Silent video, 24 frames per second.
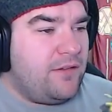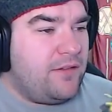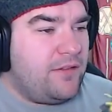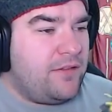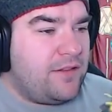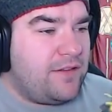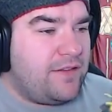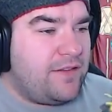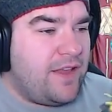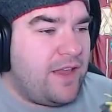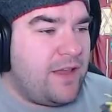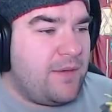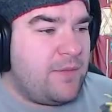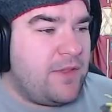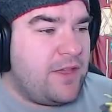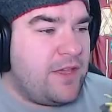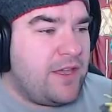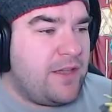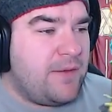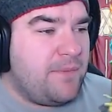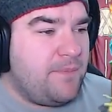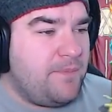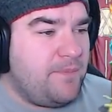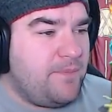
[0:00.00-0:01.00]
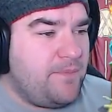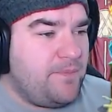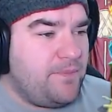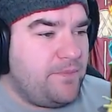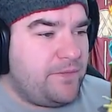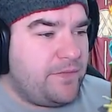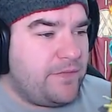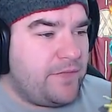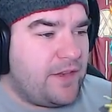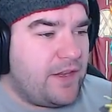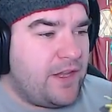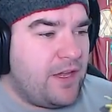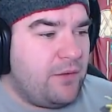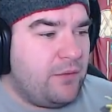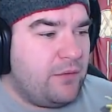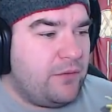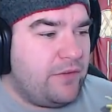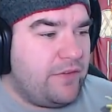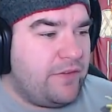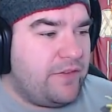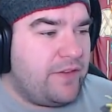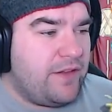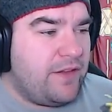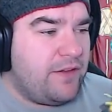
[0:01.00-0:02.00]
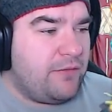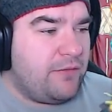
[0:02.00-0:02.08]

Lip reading: team there. And we'll just see if